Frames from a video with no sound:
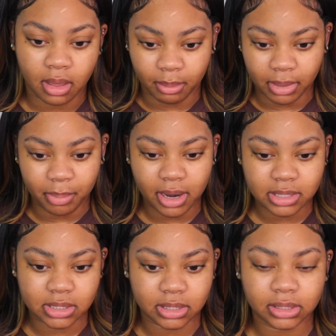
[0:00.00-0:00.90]
me
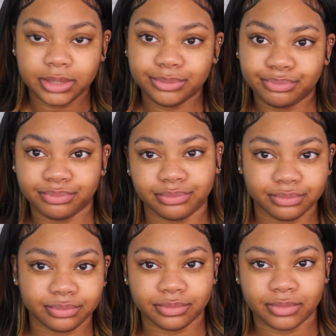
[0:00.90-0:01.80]
personally,
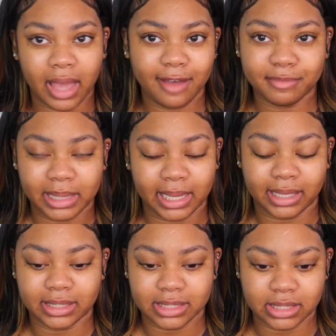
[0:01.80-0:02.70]
I've been
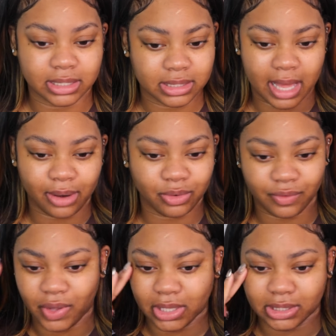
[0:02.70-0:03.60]
liking this look. So I don't know
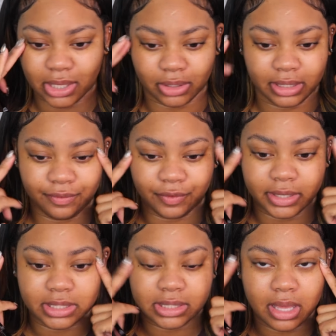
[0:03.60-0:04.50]
if y'all can tell the
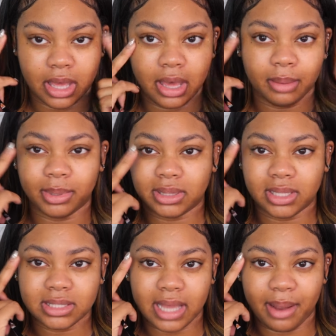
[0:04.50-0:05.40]
difference, but
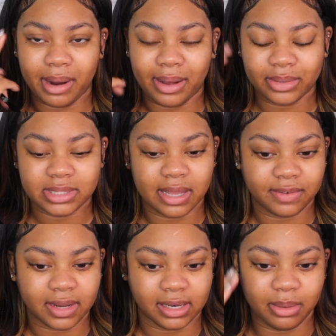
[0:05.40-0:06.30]
this eyebrow is
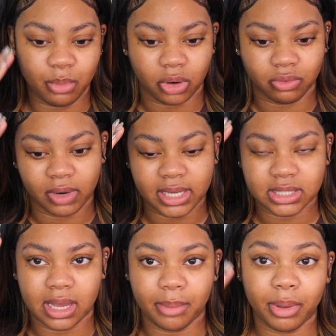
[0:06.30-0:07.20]
definitely more
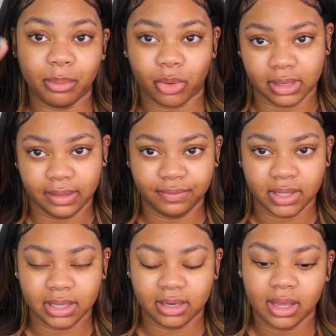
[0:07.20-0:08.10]
raised up and more
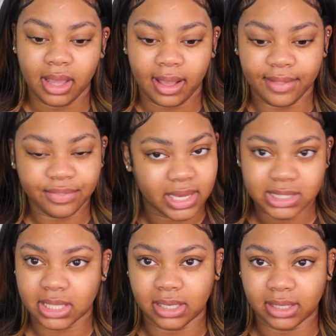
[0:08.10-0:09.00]
lifted, and that's
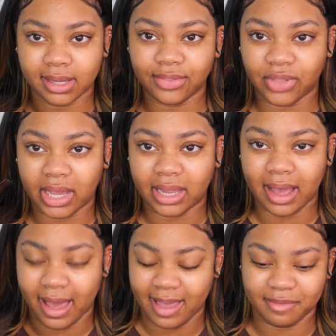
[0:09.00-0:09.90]
the look that
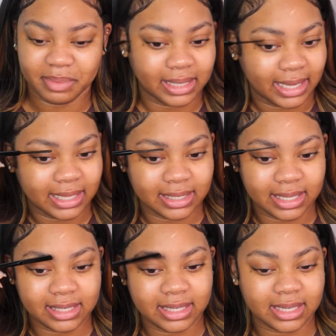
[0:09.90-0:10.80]
I have been liking
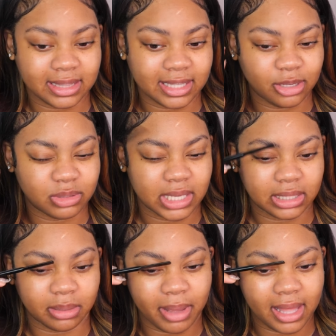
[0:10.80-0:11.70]
lately. And then you take
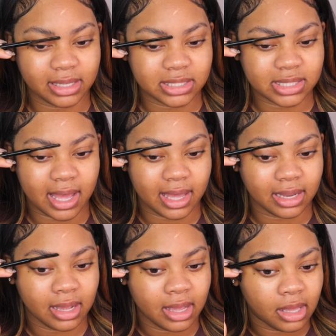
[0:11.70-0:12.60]
the palette
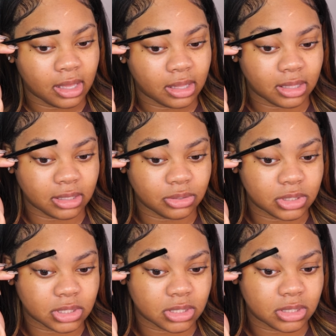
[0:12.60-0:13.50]
side and then you
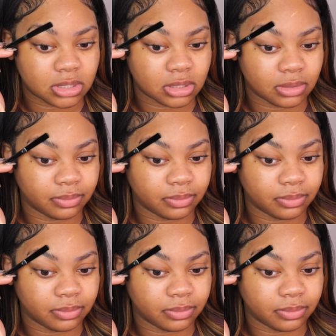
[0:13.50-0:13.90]
just